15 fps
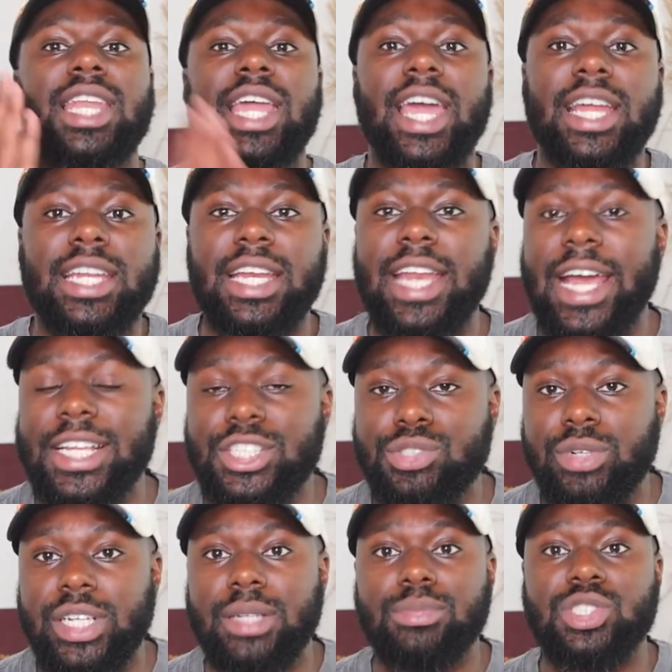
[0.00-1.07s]
landing that
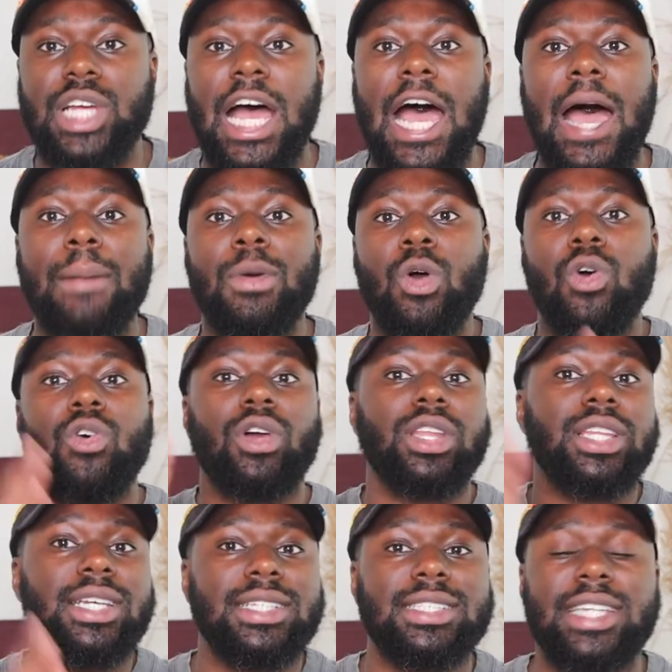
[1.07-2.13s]
dream job, or
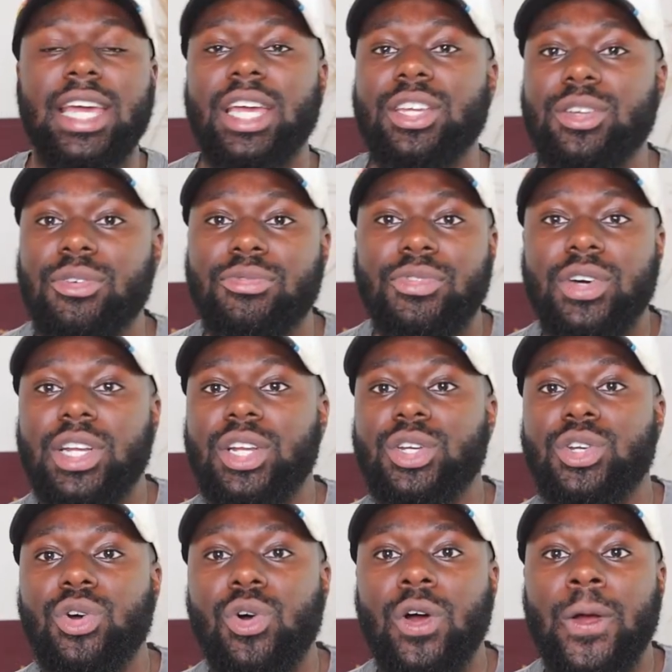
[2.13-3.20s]
at least getting your foot
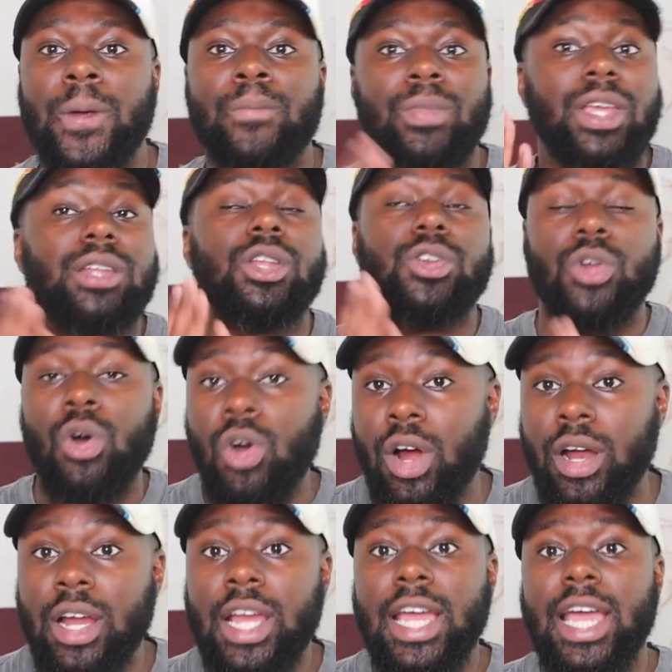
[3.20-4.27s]
in door in the
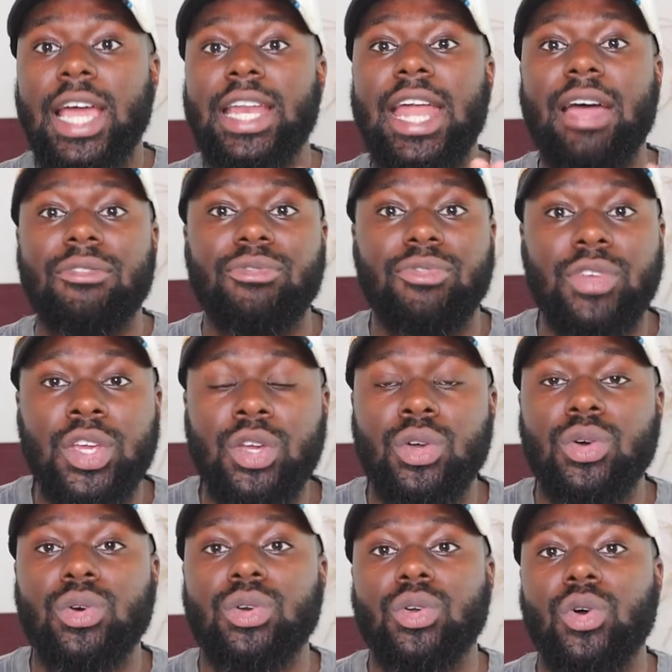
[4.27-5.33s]
door in that
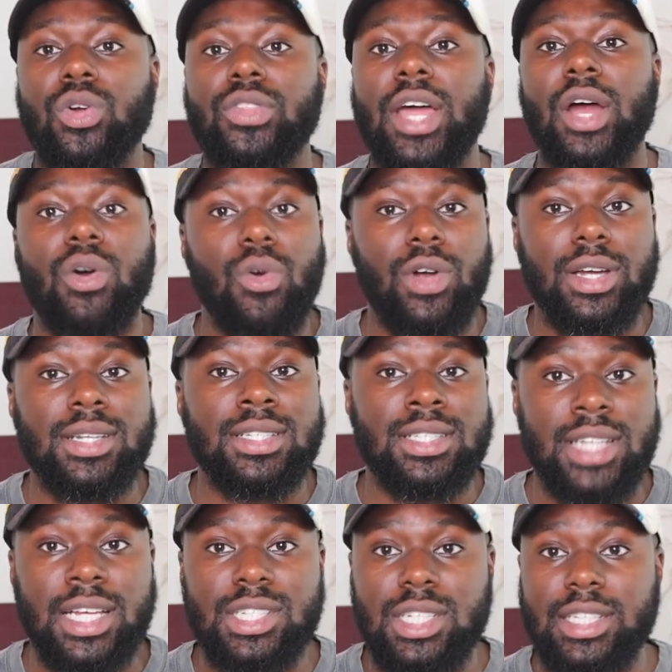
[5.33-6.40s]
field or that
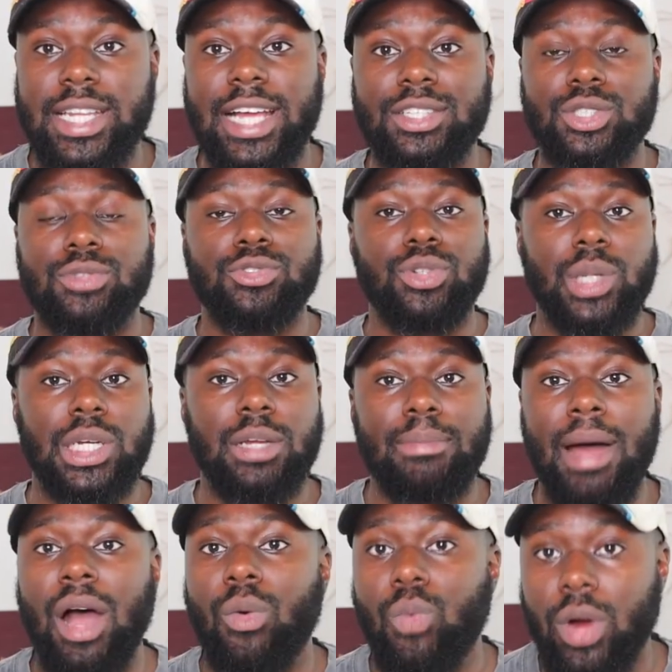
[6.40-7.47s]
organization that you dreamed
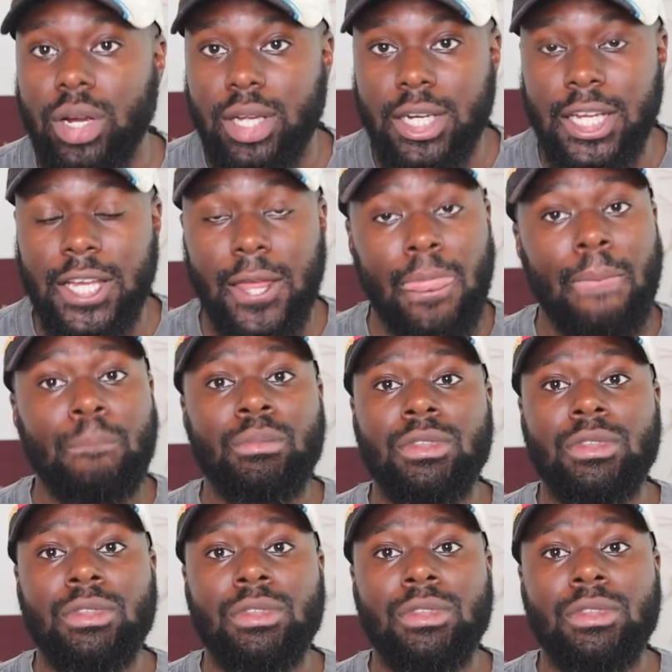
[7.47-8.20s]
about working in.